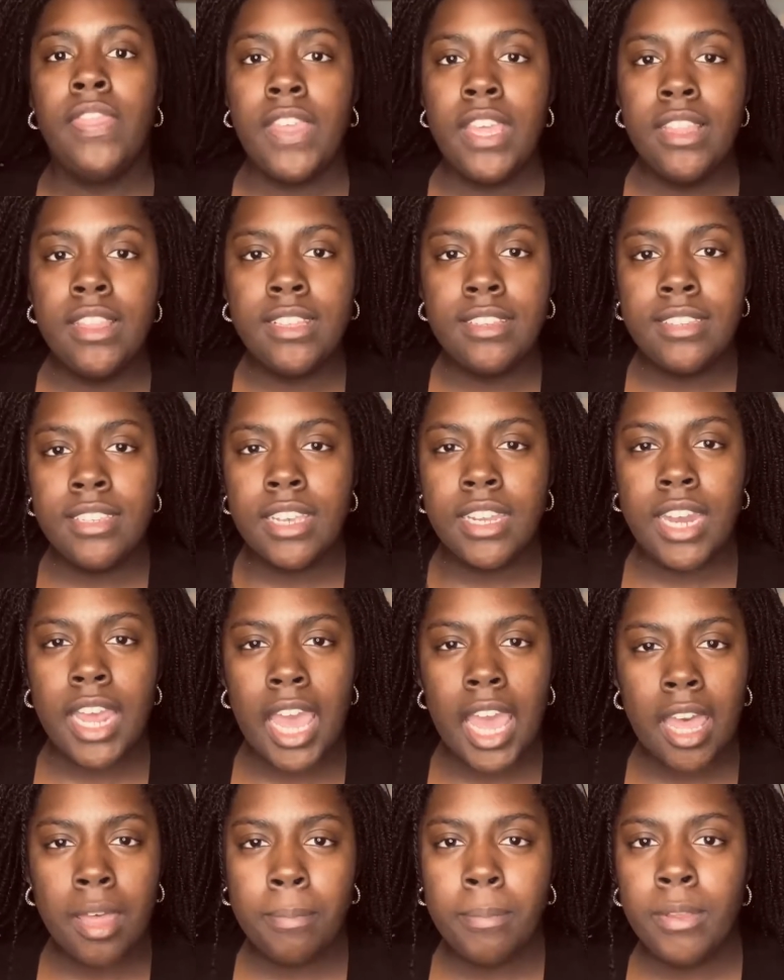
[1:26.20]
this can
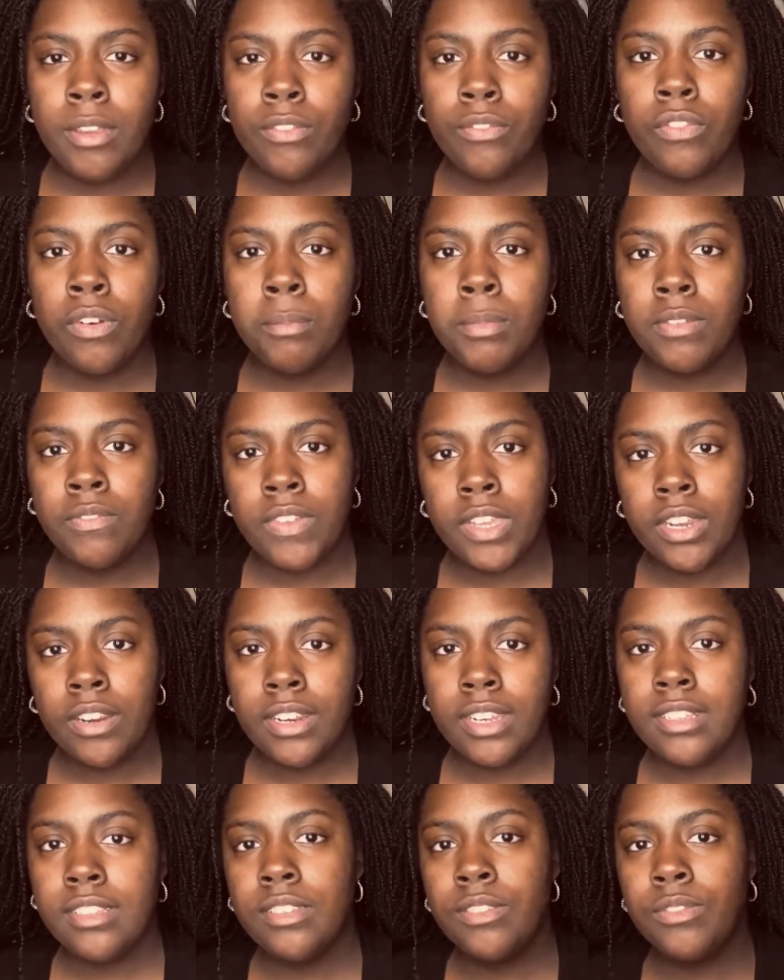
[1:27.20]
happen from a
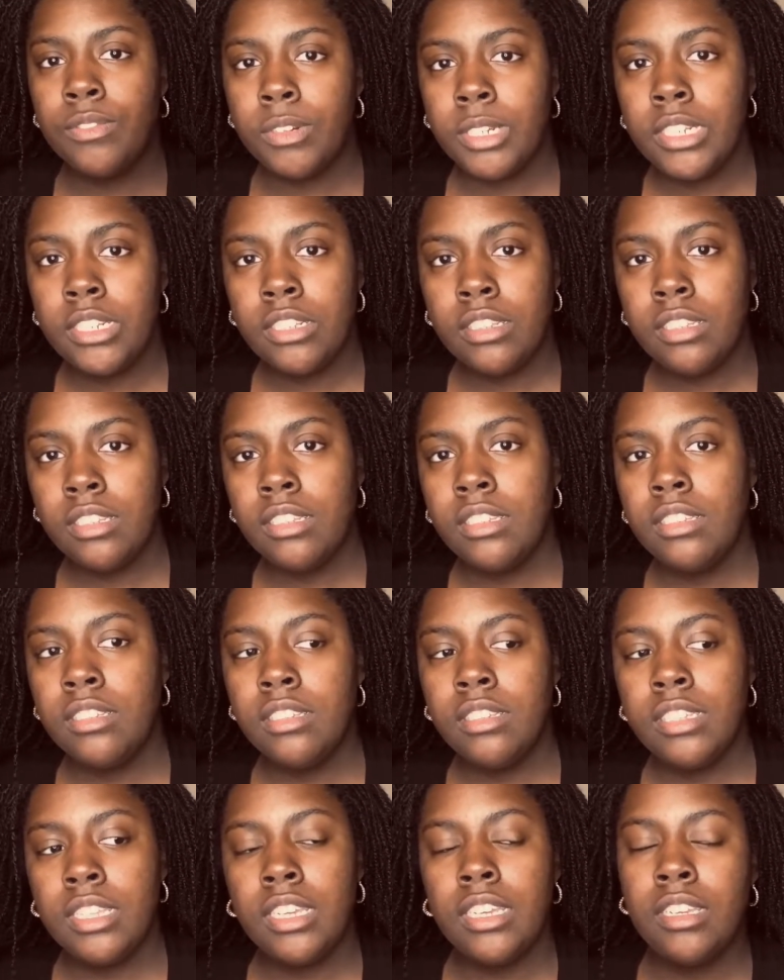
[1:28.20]
various of
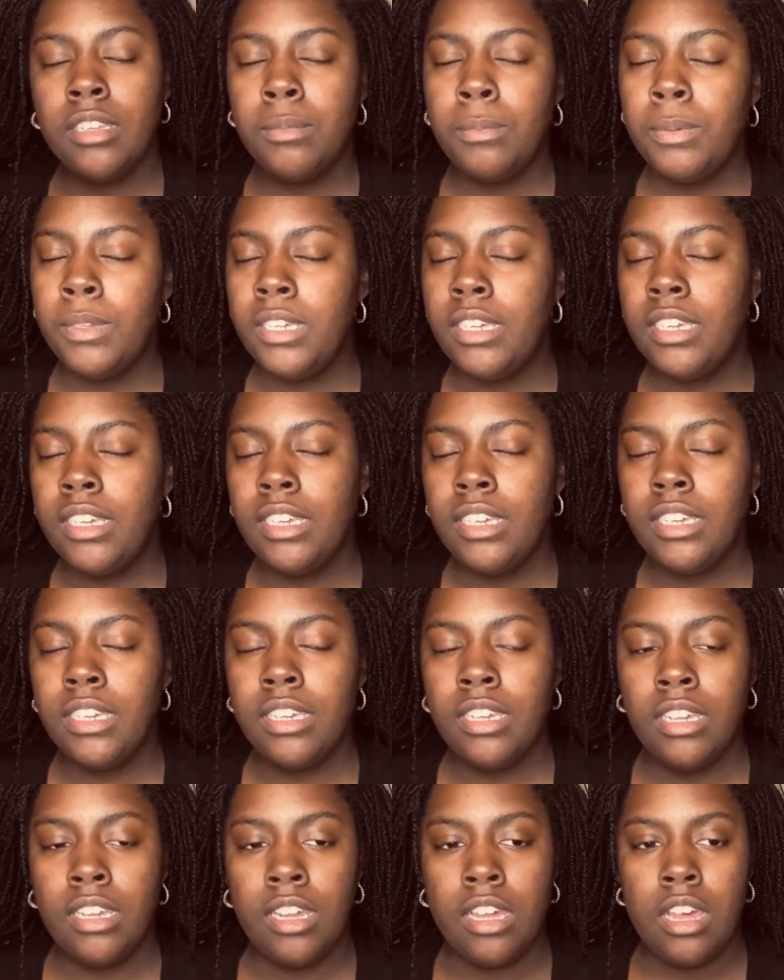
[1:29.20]
reasons. It could be
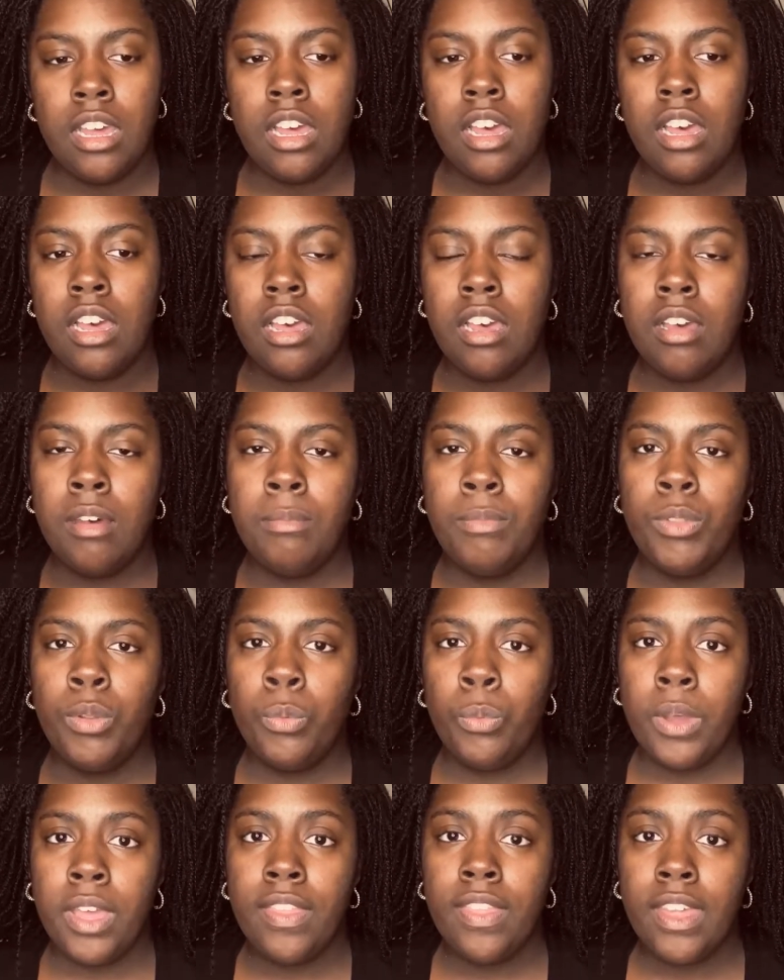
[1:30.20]
the
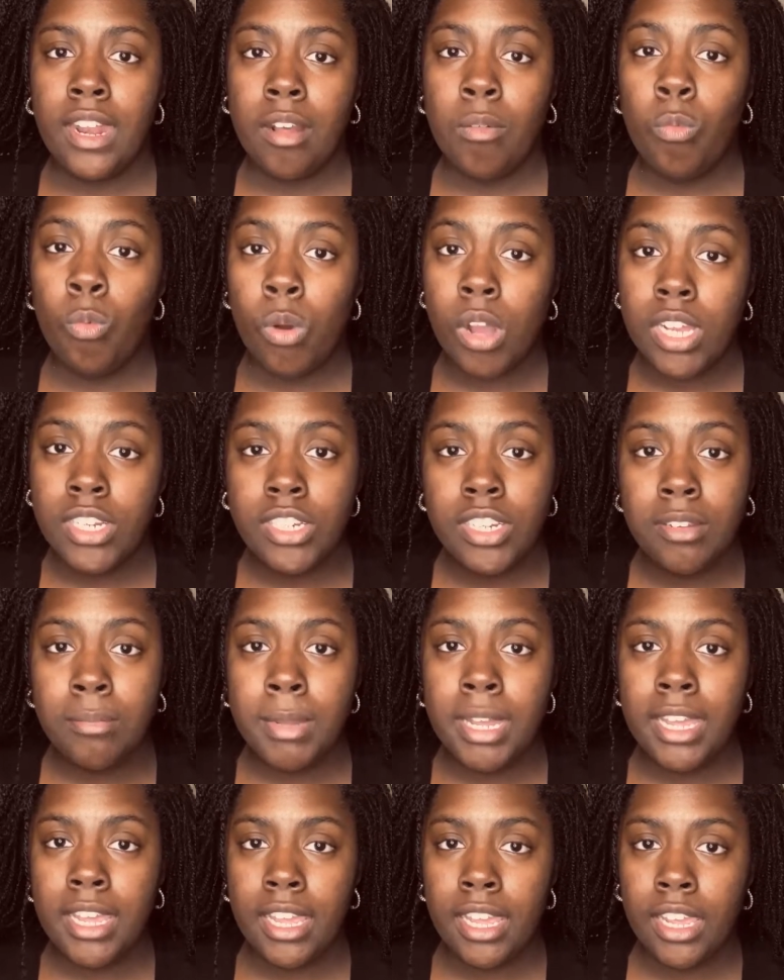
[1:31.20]
way that I'm washing my
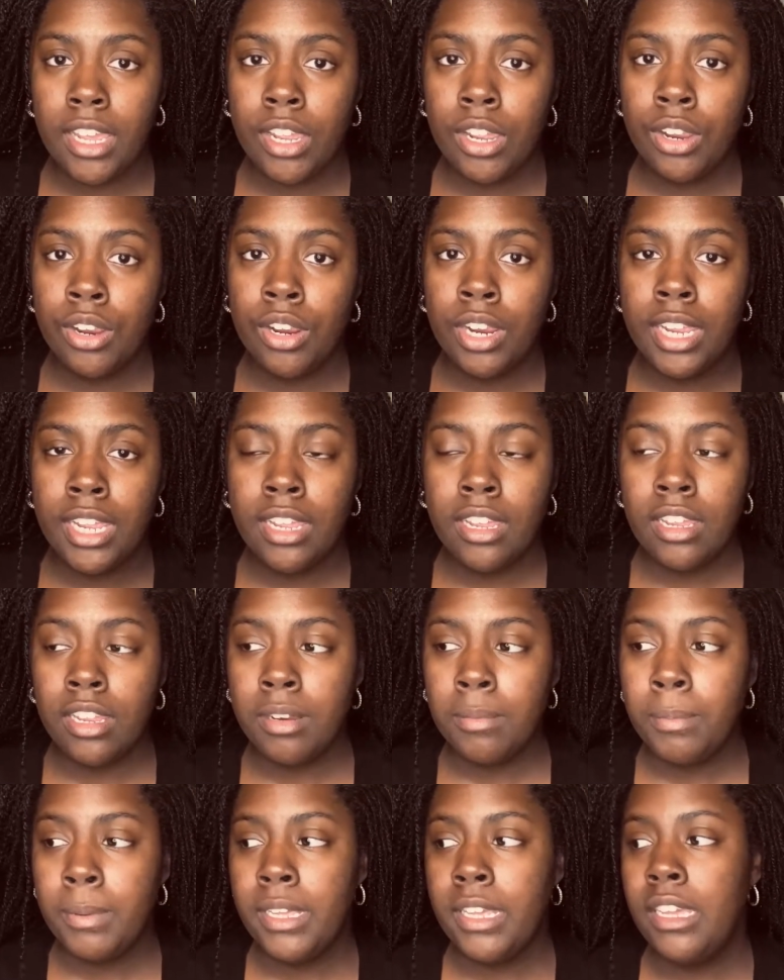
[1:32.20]
hair. It could
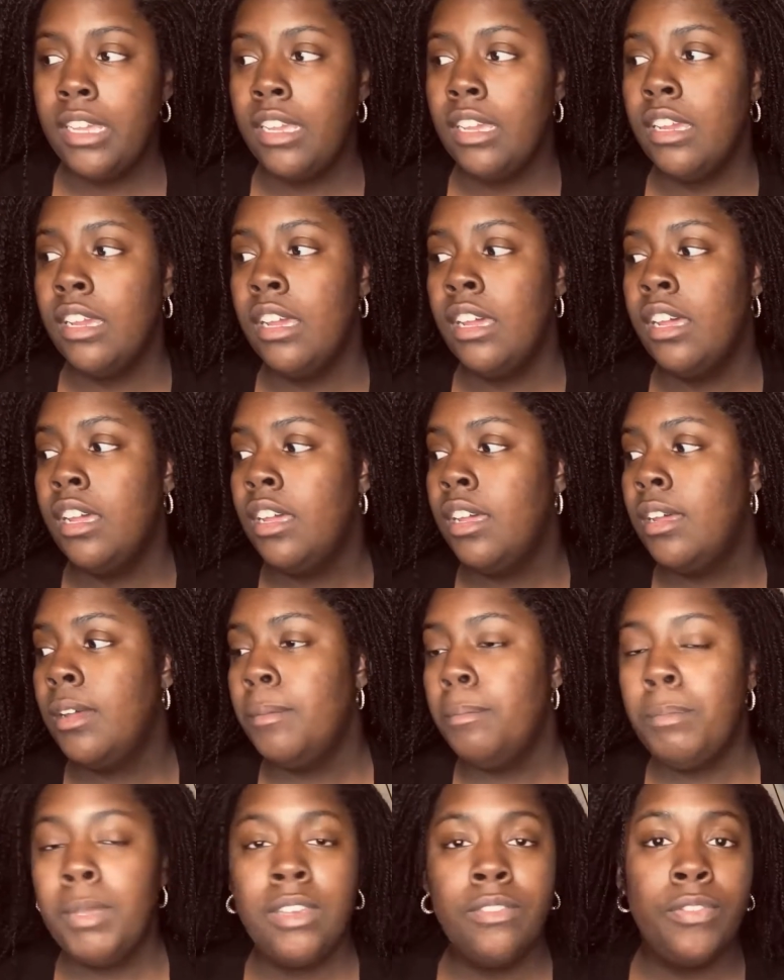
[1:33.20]
be
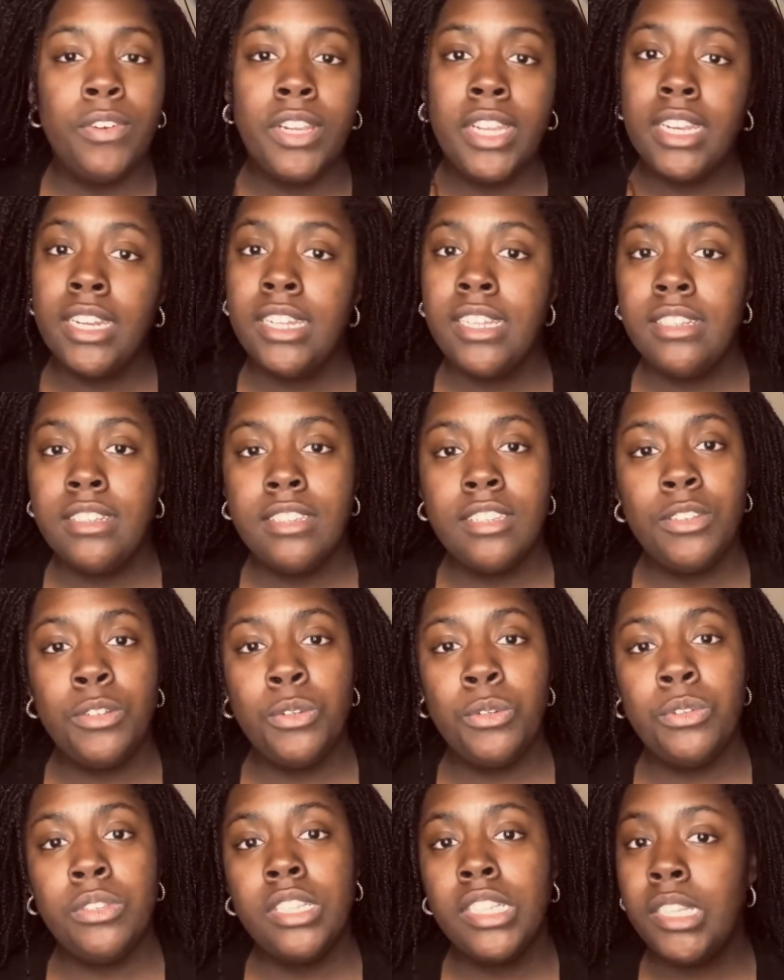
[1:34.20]
me forgetting
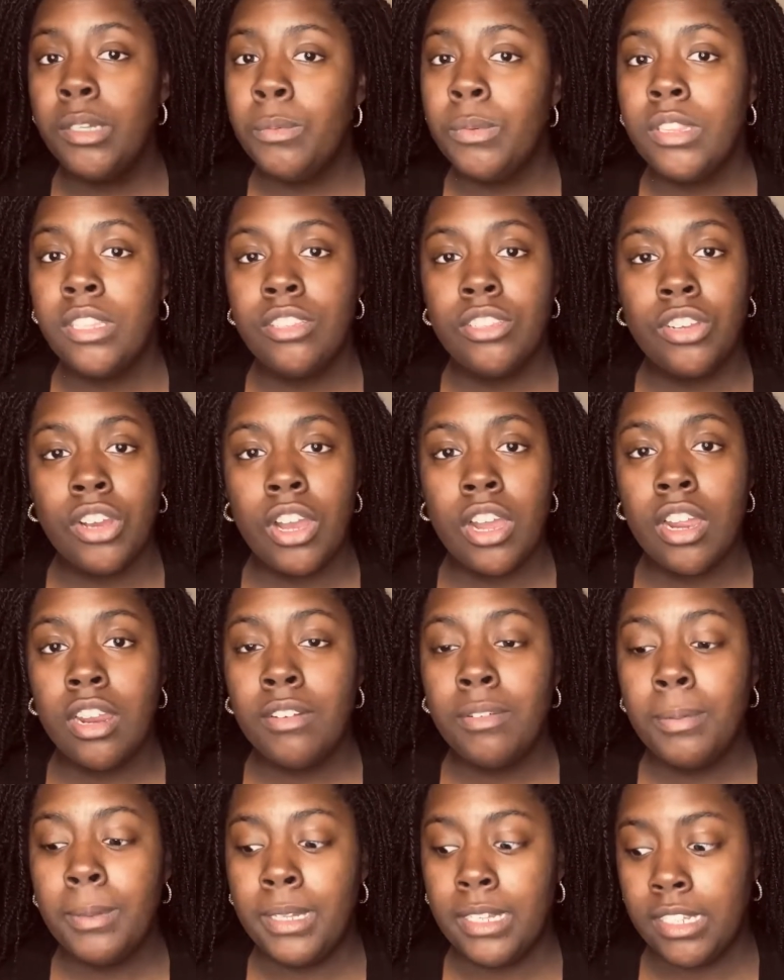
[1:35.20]
to sleep with a scarf,
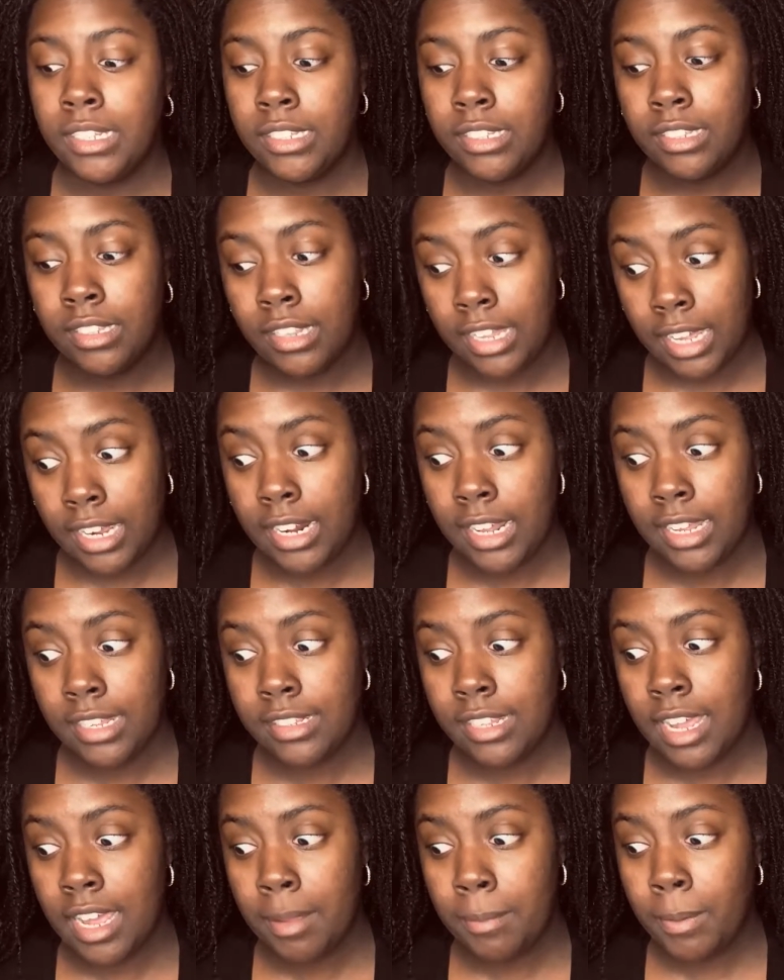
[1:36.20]
because that has
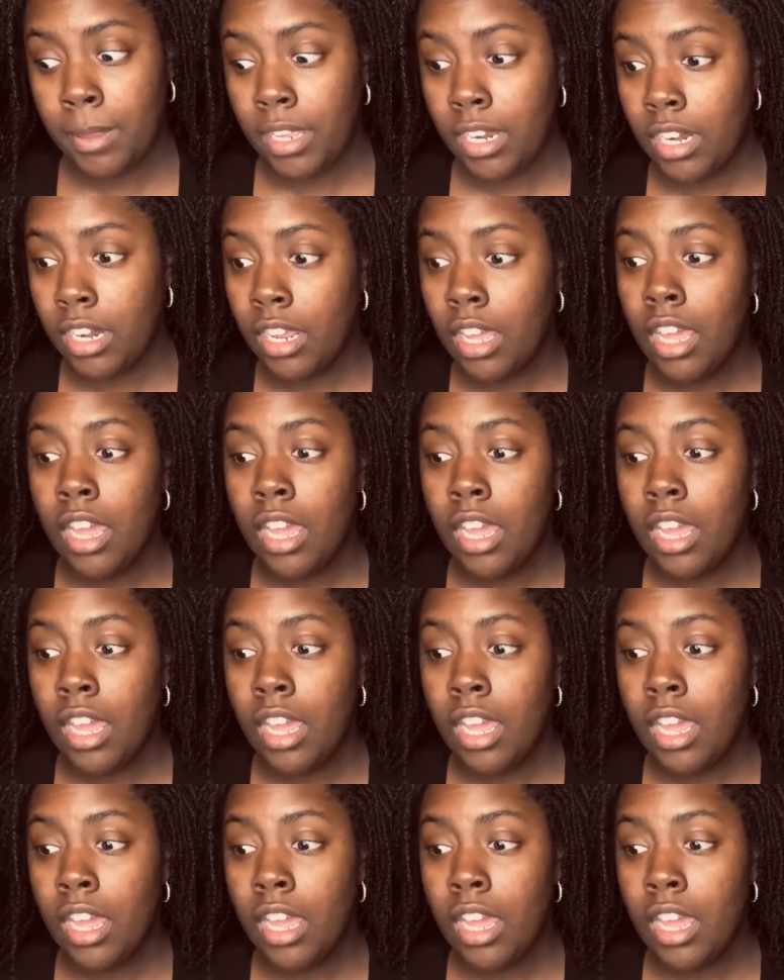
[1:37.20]
happened.